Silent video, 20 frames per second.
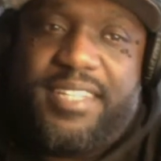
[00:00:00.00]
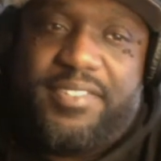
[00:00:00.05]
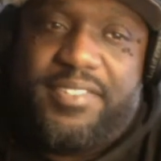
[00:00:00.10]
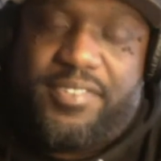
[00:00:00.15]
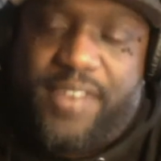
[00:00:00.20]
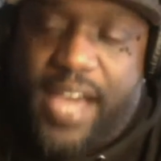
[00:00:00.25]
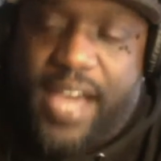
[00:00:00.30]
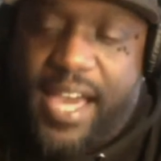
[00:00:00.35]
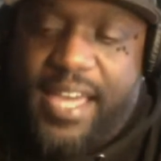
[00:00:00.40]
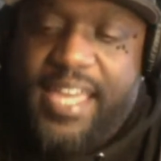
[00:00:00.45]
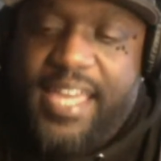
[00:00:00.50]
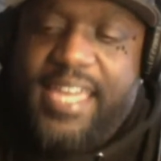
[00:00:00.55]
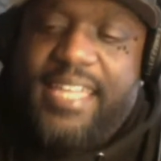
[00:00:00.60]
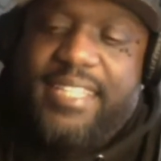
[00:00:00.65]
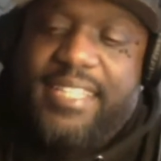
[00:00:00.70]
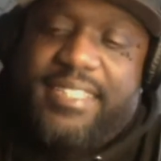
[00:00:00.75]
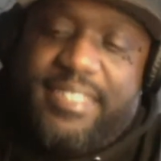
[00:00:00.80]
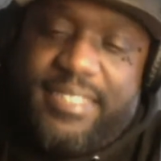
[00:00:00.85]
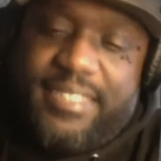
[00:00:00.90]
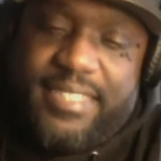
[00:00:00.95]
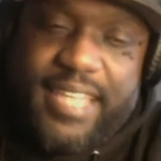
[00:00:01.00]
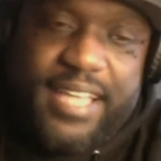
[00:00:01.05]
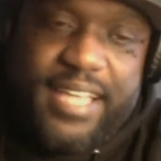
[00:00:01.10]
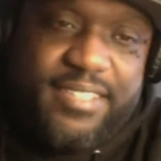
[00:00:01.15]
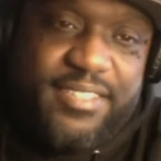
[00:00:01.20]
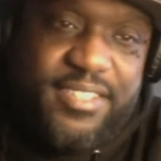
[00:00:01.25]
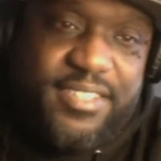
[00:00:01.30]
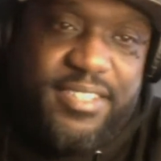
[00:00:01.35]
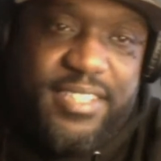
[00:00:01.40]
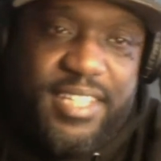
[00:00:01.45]
So
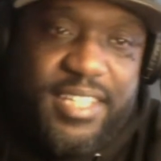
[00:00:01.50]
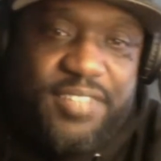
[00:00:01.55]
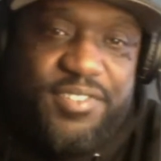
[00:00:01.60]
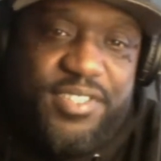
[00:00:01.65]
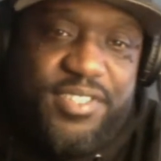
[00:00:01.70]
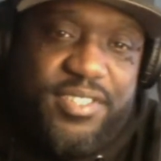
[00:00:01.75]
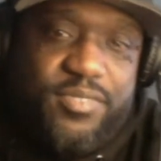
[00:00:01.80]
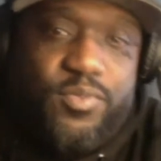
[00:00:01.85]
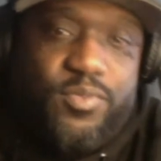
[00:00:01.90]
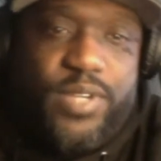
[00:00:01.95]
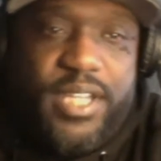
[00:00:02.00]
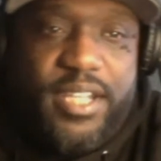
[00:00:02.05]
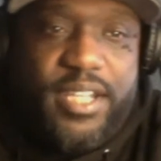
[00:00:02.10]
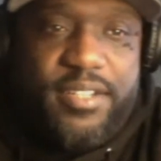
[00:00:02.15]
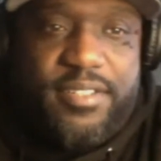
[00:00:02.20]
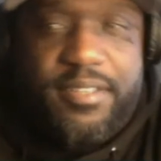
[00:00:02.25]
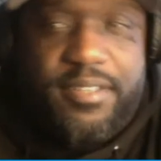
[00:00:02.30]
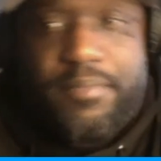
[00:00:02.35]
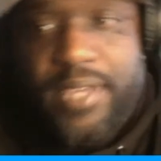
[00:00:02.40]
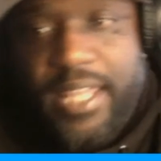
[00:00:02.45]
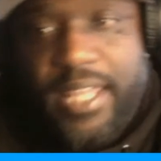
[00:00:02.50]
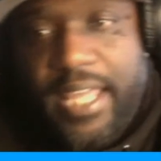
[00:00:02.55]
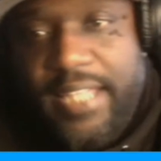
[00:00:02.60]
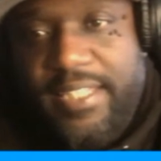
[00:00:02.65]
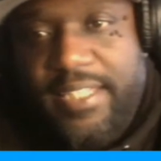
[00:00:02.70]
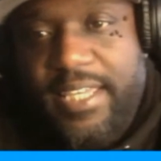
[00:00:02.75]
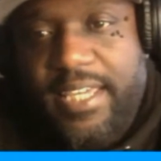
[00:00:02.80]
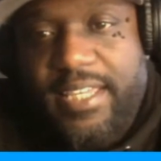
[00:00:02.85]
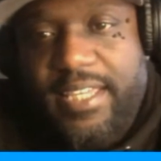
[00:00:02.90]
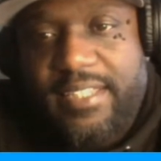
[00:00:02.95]
it's just weird to me that
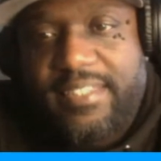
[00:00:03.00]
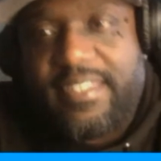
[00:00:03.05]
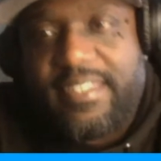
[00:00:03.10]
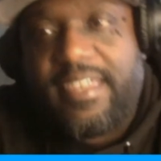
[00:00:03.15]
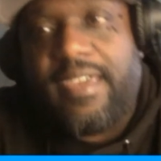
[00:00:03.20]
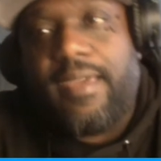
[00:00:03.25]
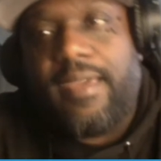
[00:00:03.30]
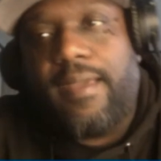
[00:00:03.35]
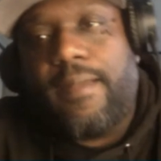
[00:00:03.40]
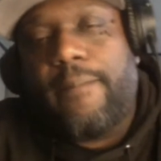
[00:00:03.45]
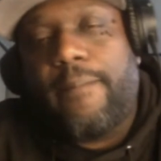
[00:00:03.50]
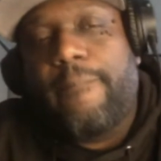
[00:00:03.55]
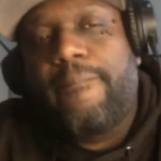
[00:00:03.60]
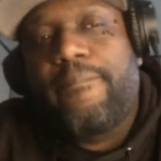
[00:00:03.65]
they could say